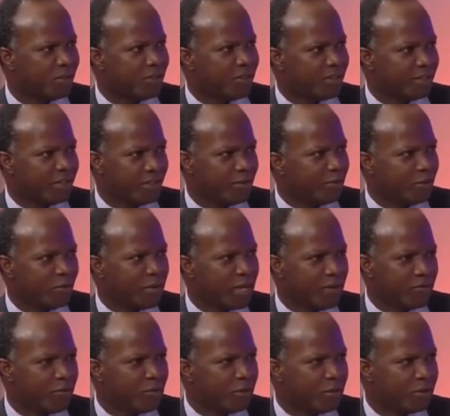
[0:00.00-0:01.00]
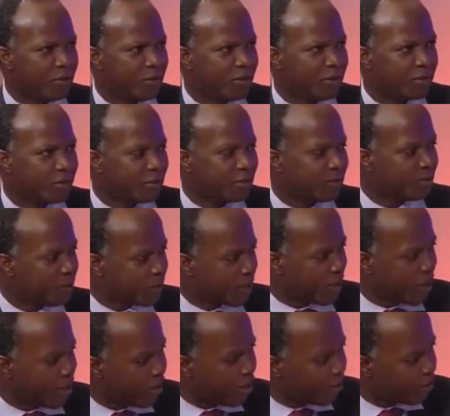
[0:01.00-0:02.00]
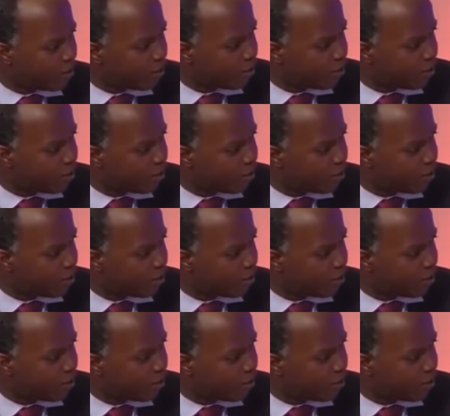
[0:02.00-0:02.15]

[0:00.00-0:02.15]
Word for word: the, the way everybody does it. Peter, mm. how, how do you